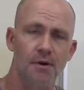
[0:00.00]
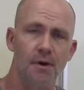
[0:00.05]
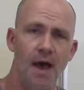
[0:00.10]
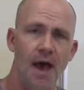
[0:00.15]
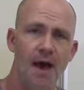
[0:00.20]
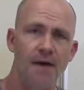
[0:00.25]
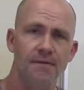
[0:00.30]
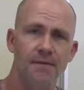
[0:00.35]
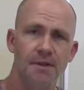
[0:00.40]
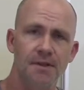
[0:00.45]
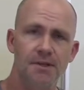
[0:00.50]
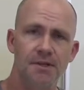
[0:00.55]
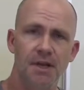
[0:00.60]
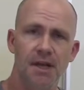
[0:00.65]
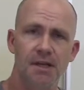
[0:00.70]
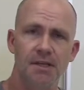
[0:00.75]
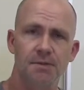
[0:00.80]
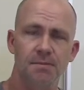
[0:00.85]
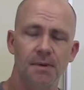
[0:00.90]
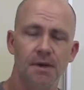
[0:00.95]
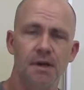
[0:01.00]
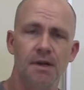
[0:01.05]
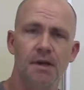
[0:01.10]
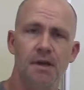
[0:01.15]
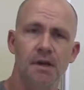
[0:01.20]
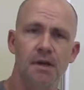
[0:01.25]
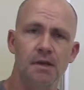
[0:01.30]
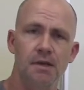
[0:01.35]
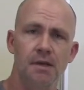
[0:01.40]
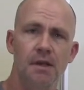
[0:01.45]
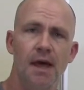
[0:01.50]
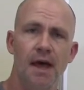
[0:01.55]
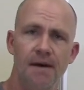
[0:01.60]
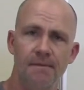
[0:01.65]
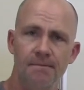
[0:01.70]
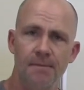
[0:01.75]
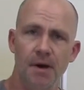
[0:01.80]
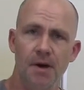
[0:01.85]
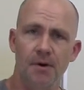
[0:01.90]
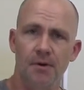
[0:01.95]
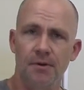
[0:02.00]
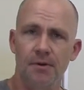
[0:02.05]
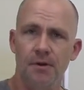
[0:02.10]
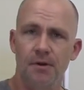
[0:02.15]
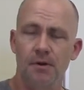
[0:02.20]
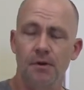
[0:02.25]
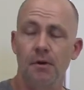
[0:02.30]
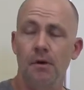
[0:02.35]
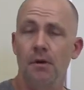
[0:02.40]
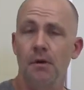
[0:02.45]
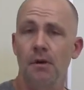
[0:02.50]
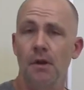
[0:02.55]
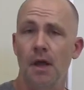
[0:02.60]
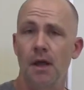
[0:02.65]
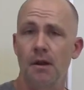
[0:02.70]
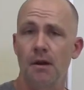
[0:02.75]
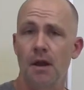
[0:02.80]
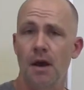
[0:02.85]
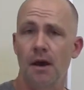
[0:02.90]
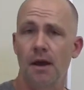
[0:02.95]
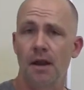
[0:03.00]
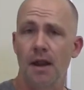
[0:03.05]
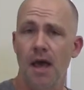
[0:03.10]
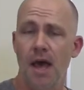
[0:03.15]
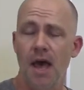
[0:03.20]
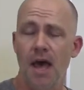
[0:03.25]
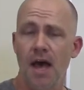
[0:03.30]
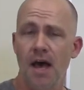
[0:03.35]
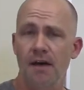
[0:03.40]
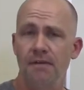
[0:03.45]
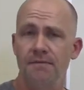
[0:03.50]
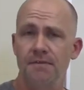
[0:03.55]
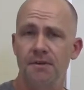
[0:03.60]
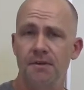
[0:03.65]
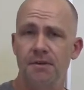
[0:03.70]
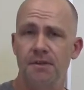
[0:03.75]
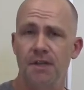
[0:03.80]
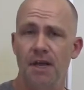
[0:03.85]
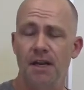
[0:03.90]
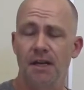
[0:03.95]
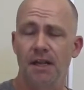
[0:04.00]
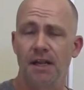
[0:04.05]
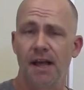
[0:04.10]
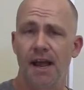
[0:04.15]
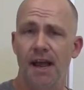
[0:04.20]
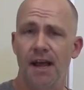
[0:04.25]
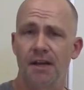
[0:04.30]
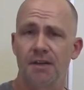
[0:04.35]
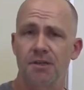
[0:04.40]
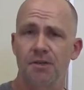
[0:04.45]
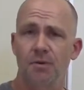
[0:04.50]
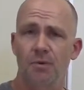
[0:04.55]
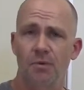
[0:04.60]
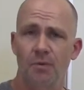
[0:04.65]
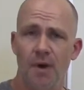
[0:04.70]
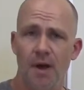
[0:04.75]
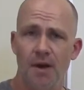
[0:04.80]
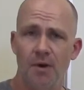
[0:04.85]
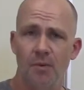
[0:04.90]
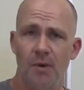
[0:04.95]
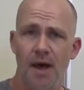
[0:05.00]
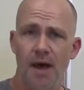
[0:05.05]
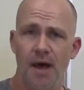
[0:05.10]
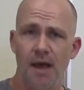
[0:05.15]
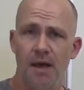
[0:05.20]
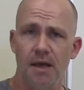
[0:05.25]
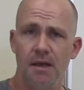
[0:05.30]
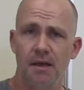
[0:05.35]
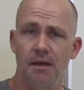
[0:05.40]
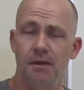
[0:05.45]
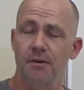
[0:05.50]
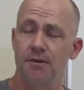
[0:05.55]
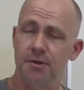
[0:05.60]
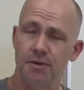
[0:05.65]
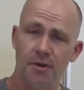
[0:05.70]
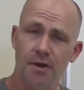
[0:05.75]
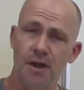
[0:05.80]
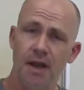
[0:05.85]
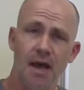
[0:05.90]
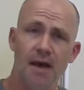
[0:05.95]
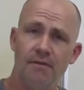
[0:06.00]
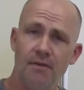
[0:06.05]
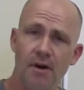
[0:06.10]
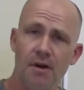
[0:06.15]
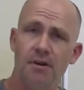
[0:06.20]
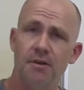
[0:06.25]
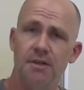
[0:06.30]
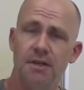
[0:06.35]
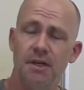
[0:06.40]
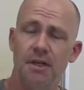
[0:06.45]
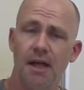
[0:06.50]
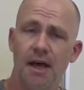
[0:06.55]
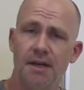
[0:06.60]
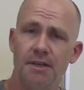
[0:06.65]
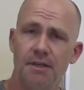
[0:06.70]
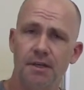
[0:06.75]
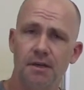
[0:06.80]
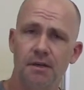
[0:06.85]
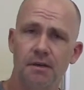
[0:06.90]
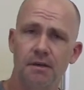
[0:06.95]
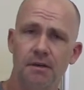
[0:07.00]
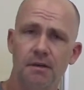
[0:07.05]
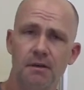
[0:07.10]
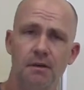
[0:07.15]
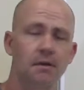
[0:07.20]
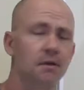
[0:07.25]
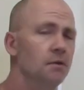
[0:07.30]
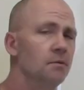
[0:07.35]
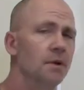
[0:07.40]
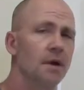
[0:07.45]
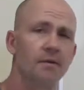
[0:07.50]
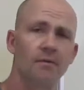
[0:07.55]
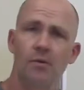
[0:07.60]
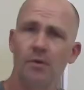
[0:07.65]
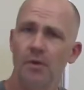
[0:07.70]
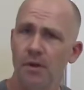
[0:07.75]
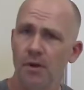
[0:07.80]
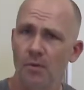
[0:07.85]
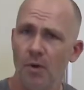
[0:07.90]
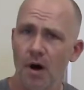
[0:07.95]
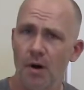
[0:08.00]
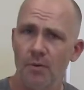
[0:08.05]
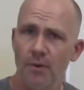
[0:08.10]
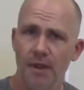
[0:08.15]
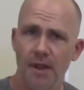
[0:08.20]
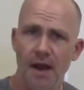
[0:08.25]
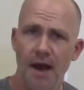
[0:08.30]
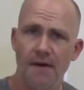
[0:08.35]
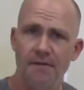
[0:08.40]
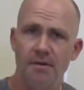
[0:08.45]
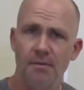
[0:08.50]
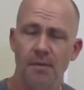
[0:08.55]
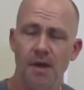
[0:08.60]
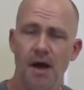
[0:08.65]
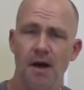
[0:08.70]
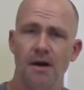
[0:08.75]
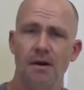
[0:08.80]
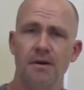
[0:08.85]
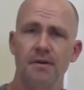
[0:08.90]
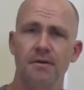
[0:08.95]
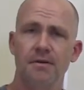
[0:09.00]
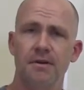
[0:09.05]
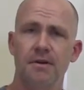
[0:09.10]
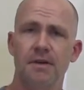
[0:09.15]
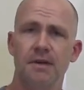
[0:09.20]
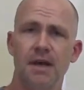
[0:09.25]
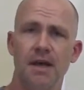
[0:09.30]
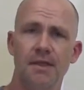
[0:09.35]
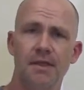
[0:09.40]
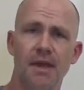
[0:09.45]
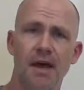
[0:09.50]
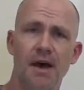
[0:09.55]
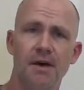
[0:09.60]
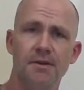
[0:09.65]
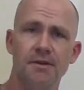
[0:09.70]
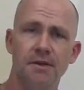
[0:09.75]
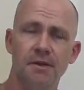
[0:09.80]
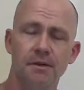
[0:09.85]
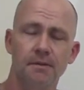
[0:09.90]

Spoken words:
after the chain split, you'll have both. Now you're not going to have your ZenCash right away. You're still going to have all your Zclassic. You can do whatever you want with it after block 110,000.